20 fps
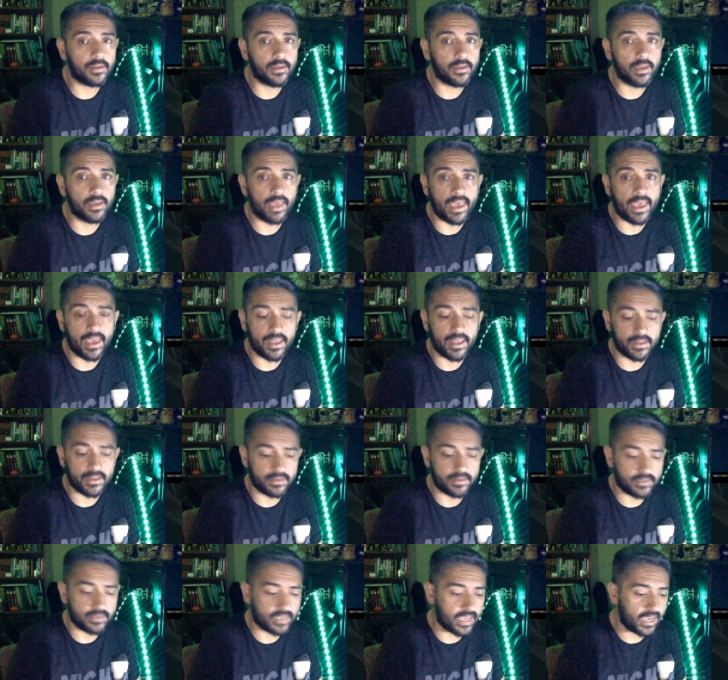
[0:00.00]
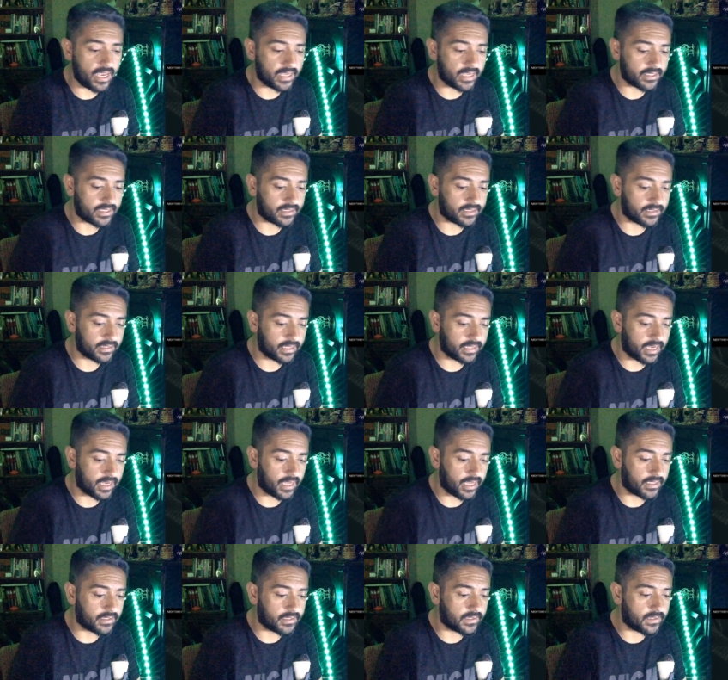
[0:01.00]
and yes,
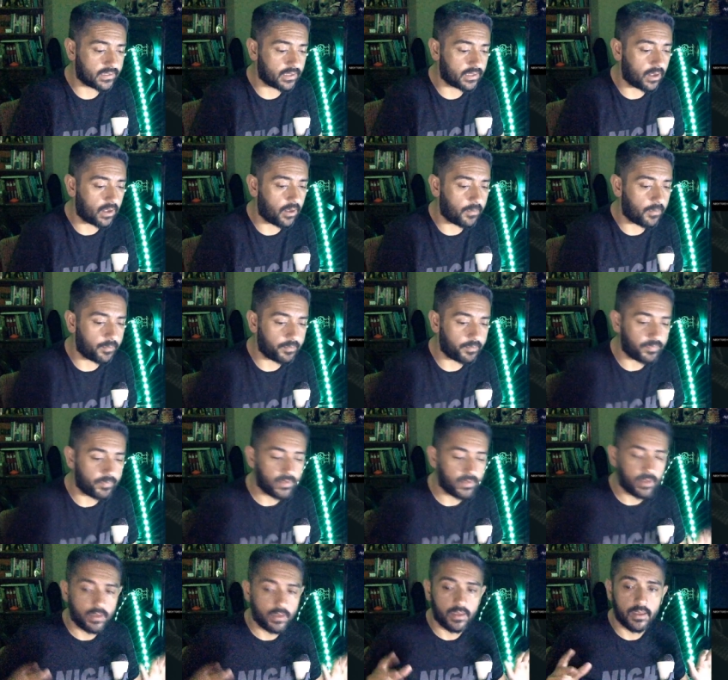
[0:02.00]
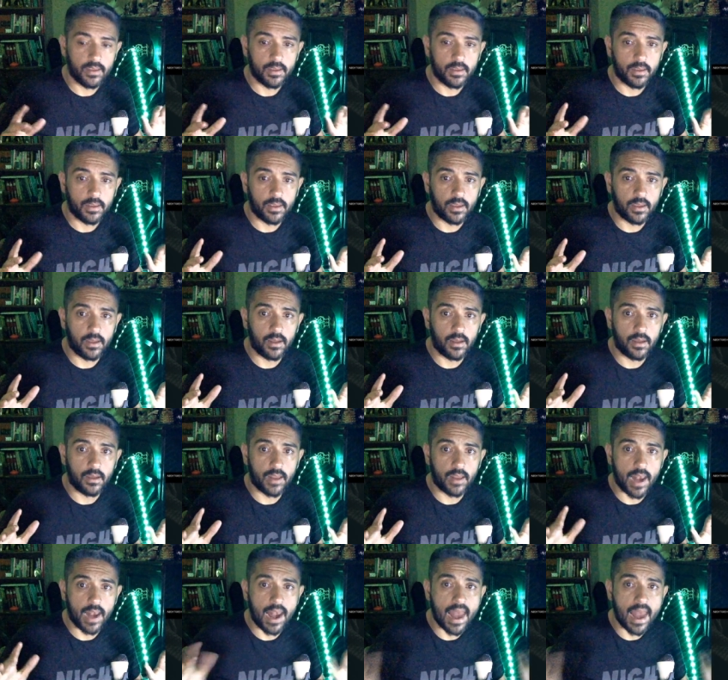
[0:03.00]
get some
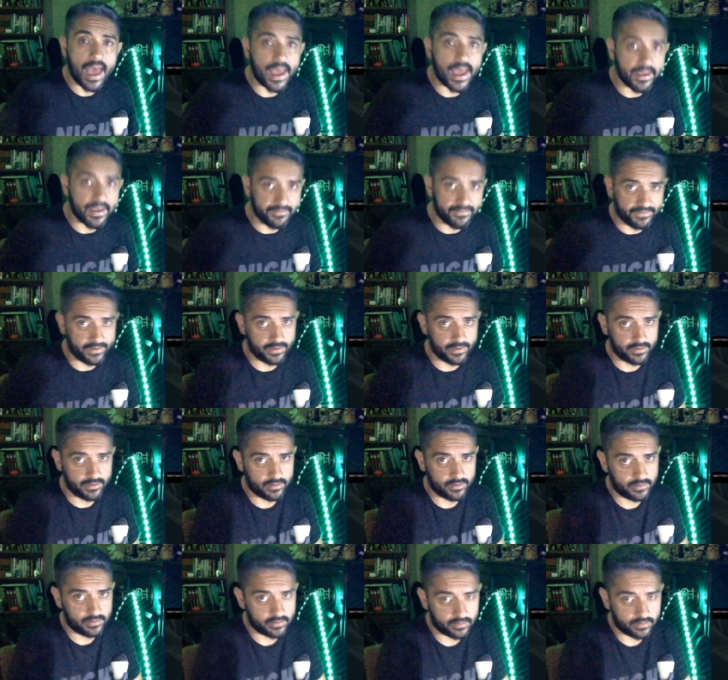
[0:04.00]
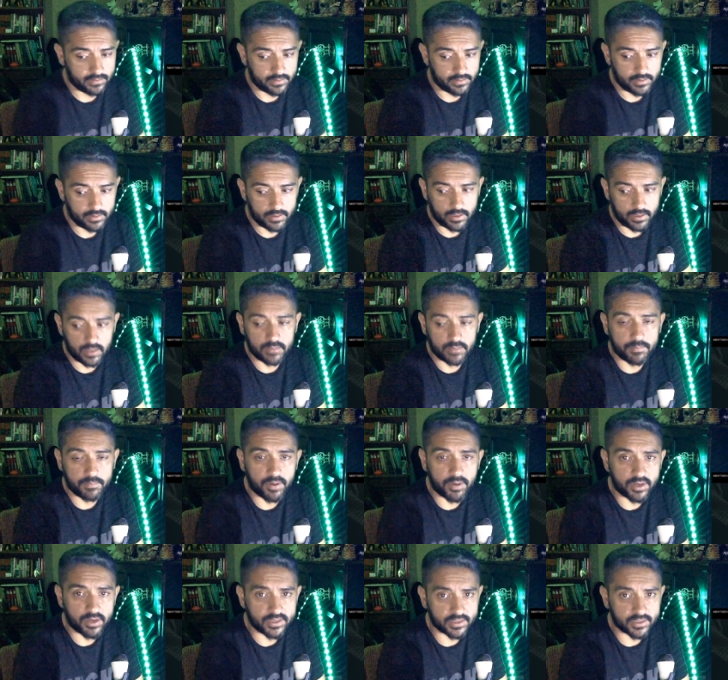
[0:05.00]
live on
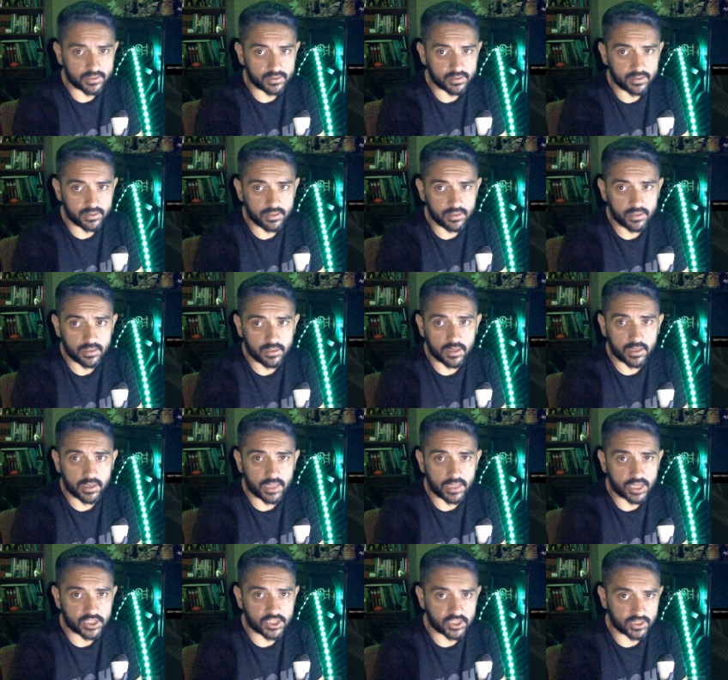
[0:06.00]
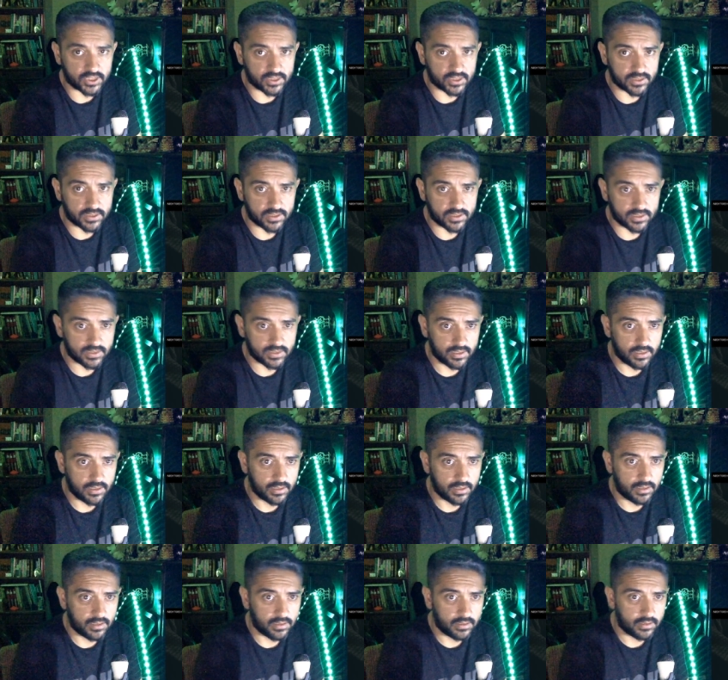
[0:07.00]
person connections.
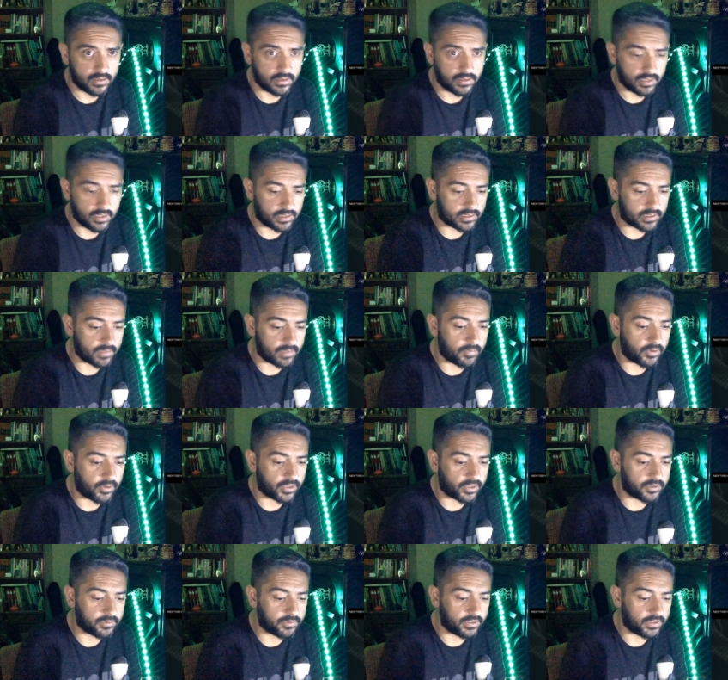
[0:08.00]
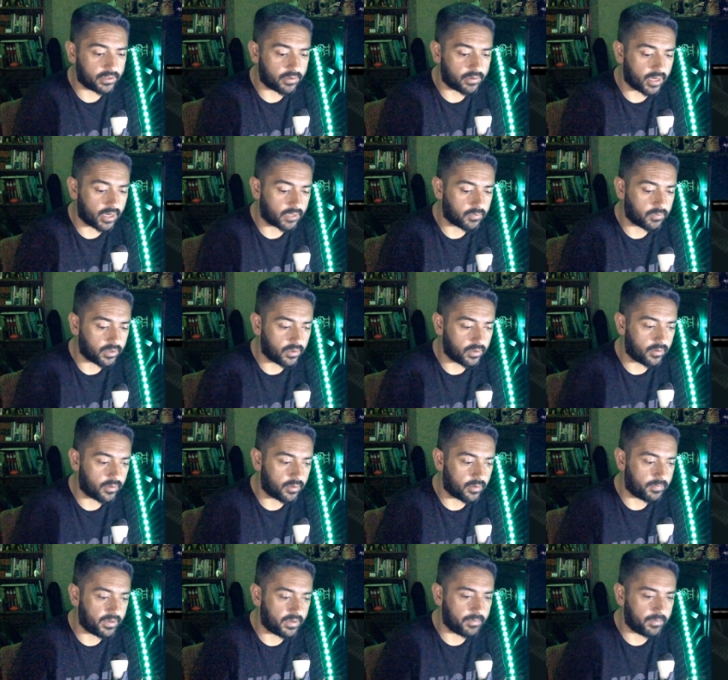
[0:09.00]
It's important to interact with other
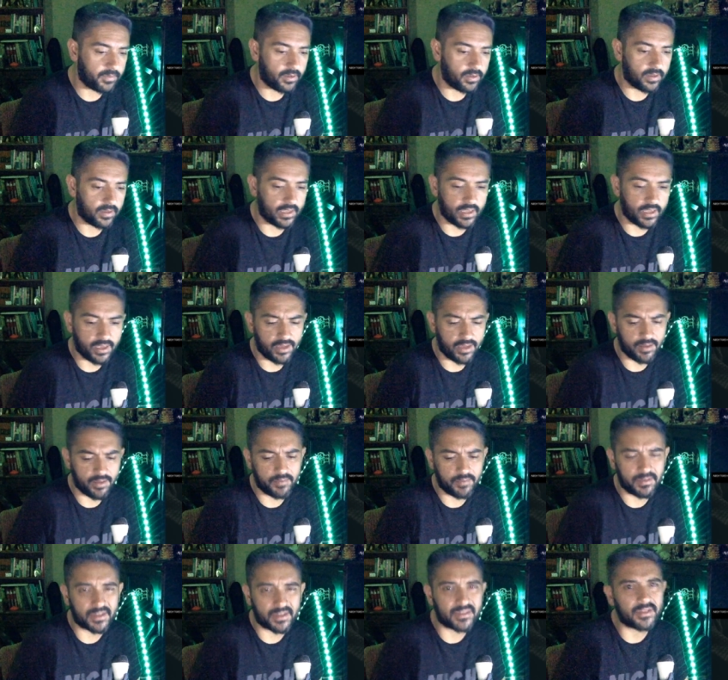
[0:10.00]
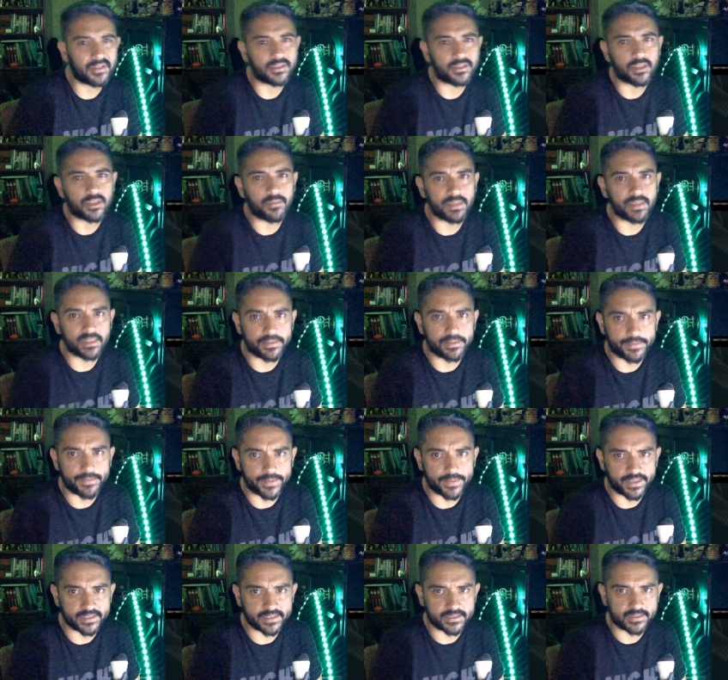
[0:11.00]
people uh, because there's so many
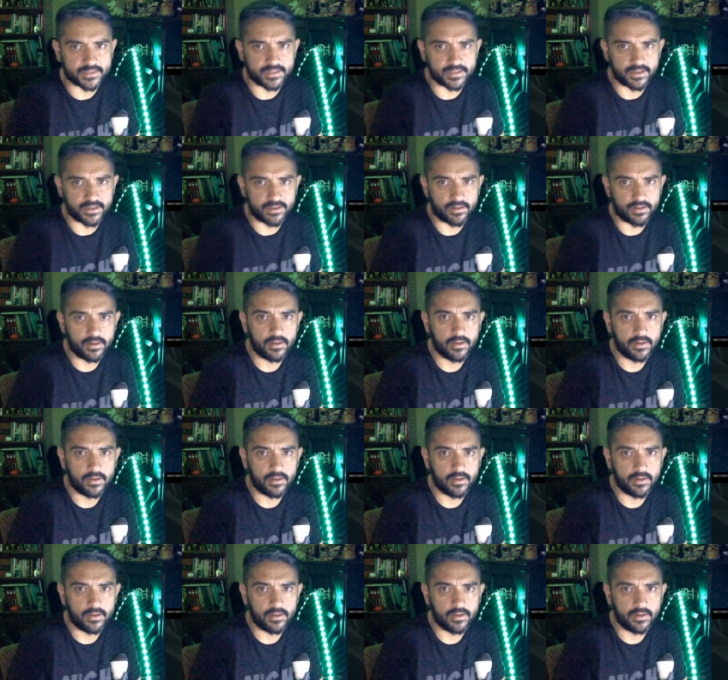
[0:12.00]
things there